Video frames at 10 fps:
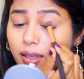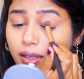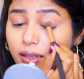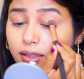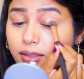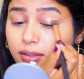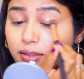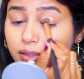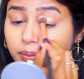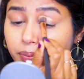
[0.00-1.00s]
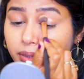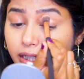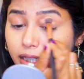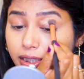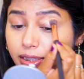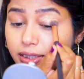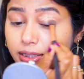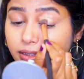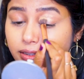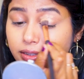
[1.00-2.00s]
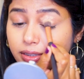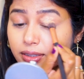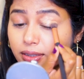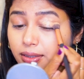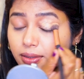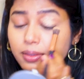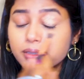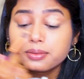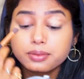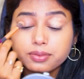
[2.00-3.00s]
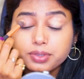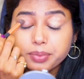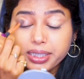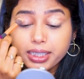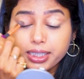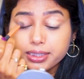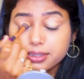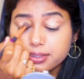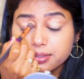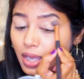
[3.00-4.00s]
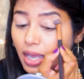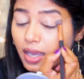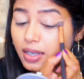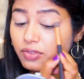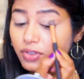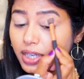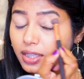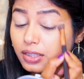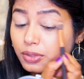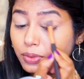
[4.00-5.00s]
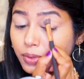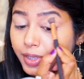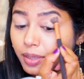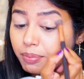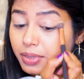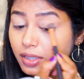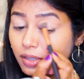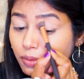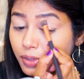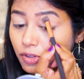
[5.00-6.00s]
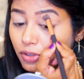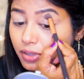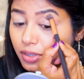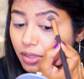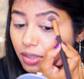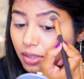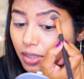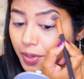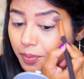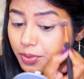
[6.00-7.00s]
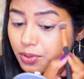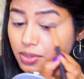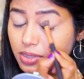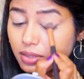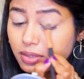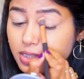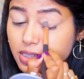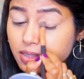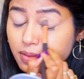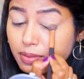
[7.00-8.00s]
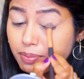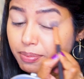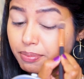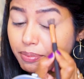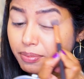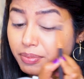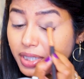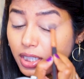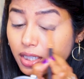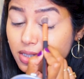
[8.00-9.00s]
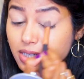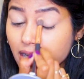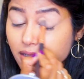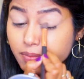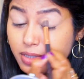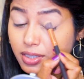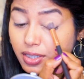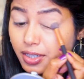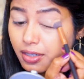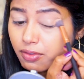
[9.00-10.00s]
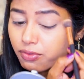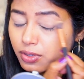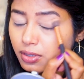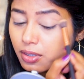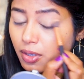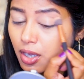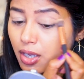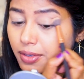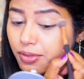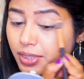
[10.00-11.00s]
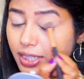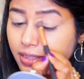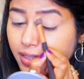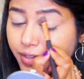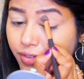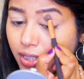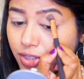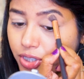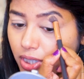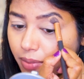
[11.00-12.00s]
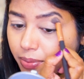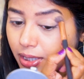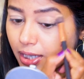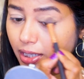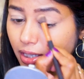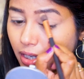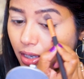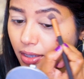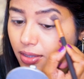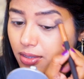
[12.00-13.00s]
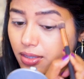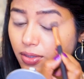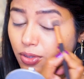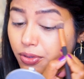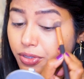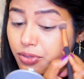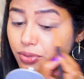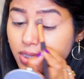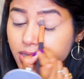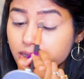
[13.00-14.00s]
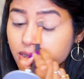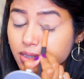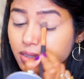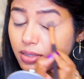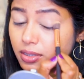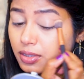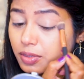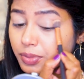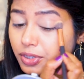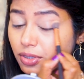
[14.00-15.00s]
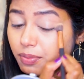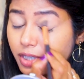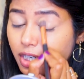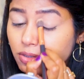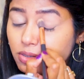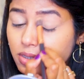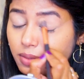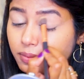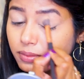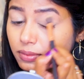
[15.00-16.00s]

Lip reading: and apply it all over my eyes. And while going below your eyebrows, just be a tad bit careful to get that really sharp line and not to disturb your brows.